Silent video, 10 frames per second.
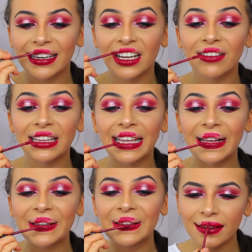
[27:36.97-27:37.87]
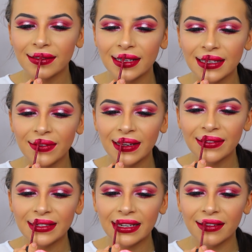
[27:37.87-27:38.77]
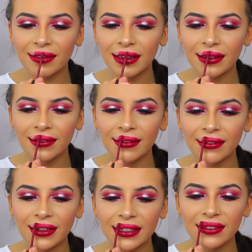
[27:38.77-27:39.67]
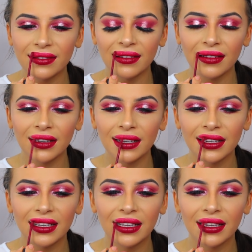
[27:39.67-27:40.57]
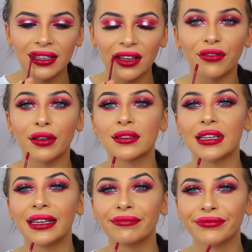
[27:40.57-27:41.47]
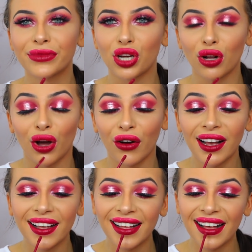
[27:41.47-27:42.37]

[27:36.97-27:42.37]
Not with this. Sometimes when I put lipstick on, I'm like, oh, I want to talk. Obviously. Shock horror.